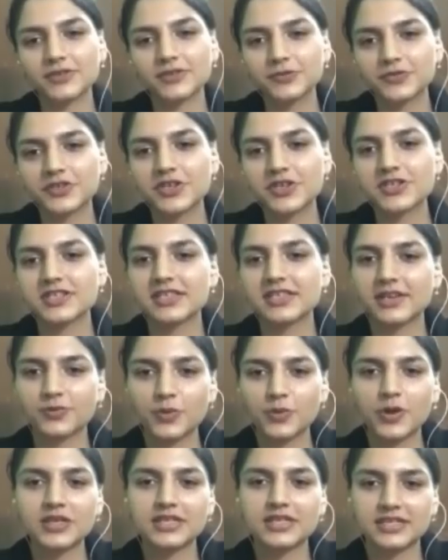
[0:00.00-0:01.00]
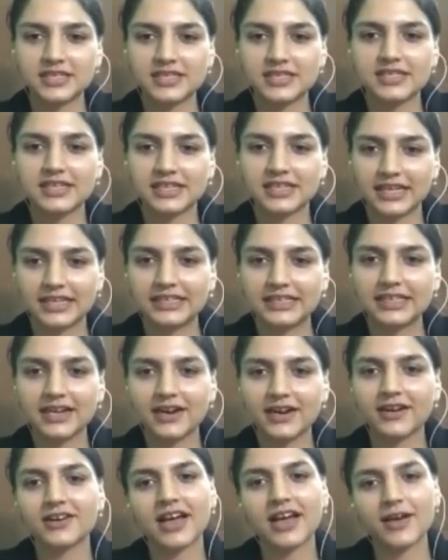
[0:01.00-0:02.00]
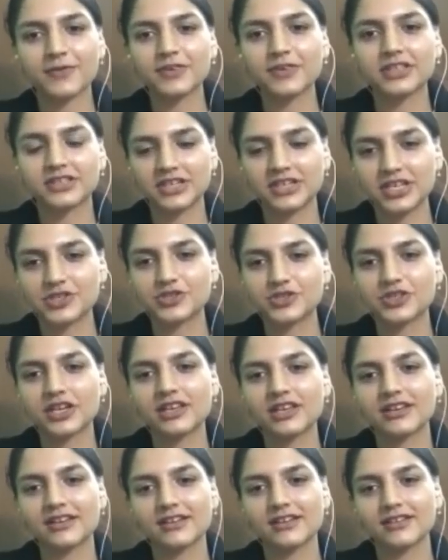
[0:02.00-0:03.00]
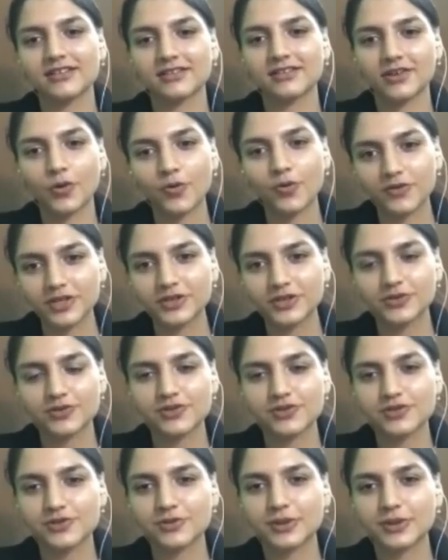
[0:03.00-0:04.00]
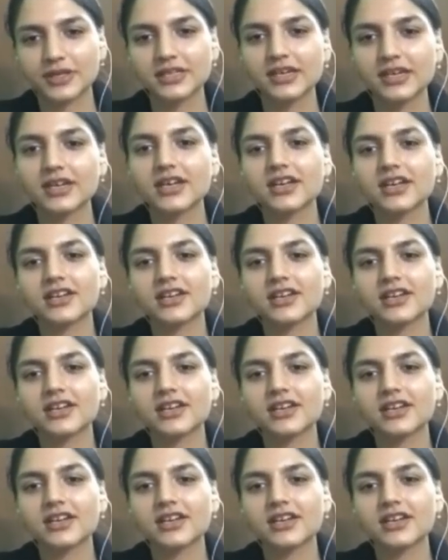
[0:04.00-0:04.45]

even worse than what it is in India, having racial overtones to it.